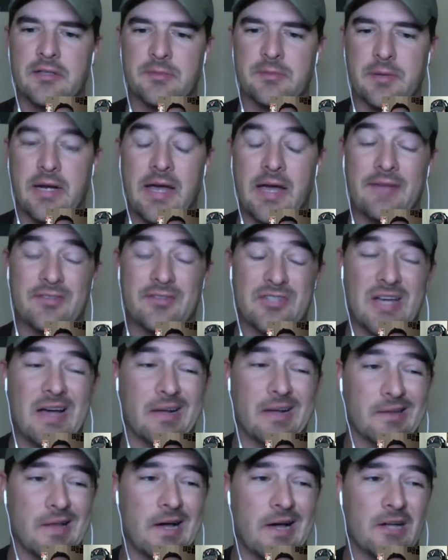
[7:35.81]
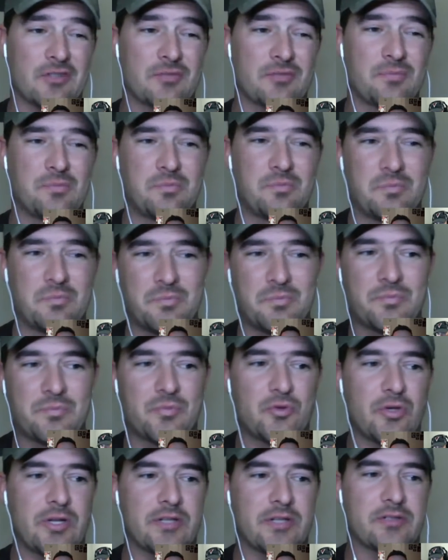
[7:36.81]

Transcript: But I've shot Glocks pretty